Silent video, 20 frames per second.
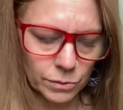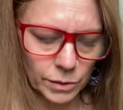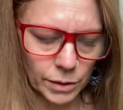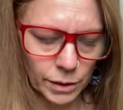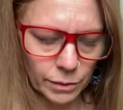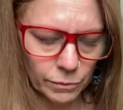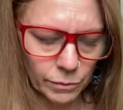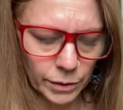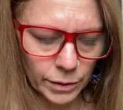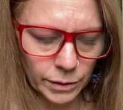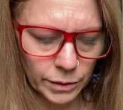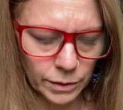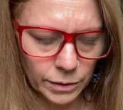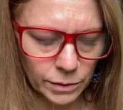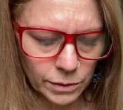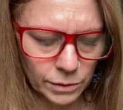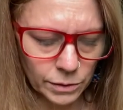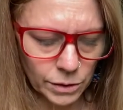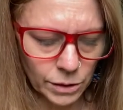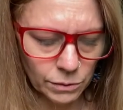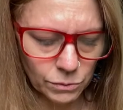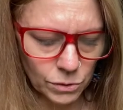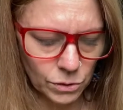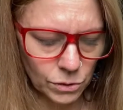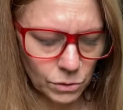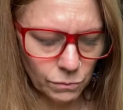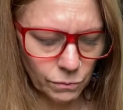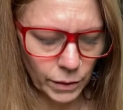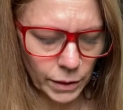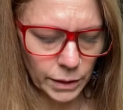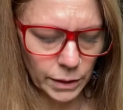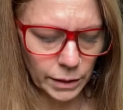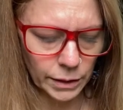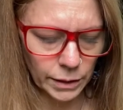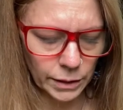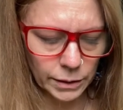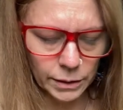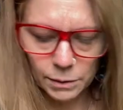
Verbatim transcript: had written it and she was just reading it.